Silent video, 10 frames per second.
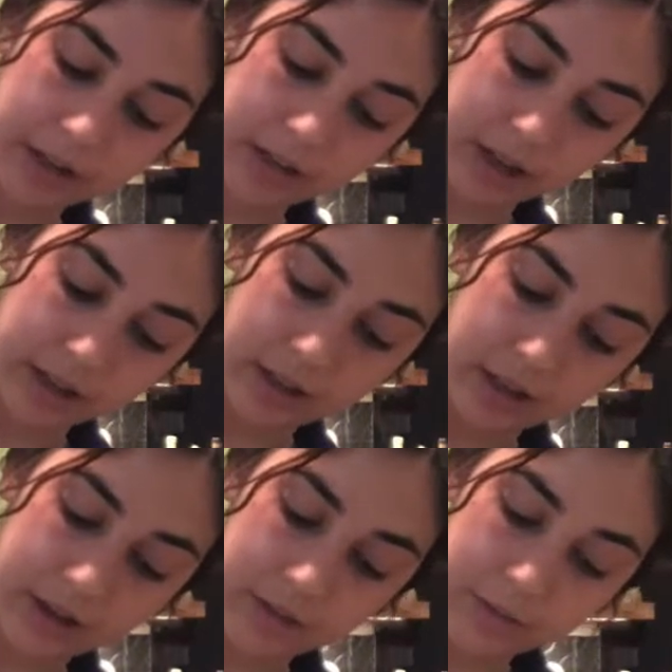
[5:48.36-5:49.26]
lucky
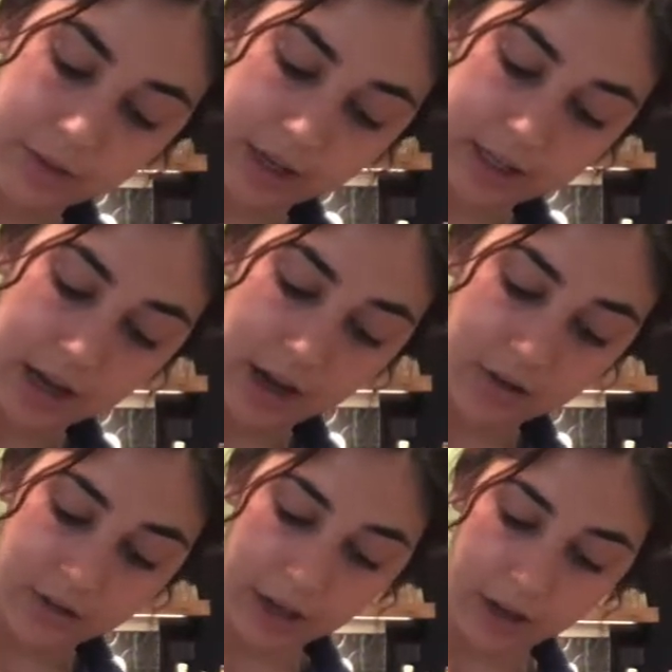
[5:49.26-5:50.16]
that it worked
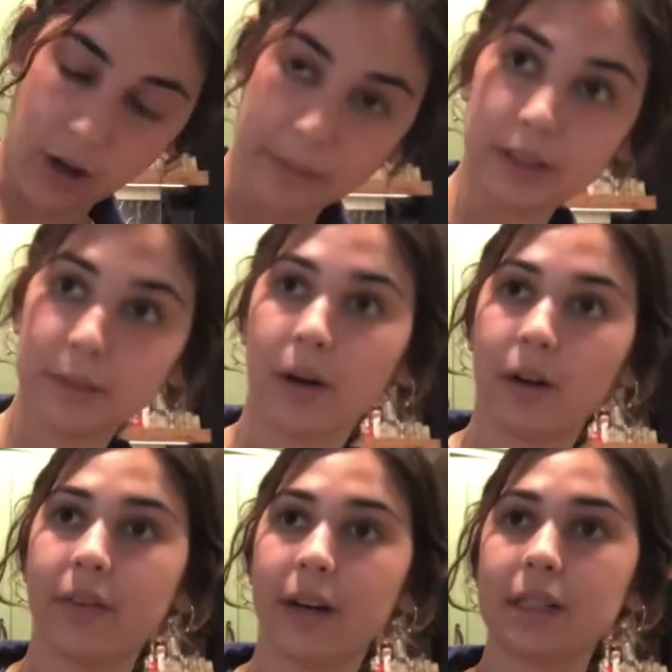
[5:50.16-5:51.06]
out like almost
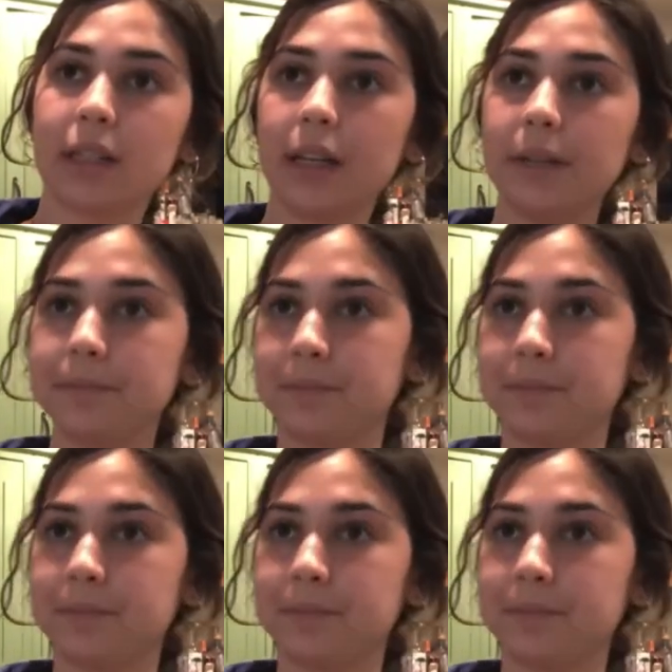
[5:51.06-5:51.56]
perfectly.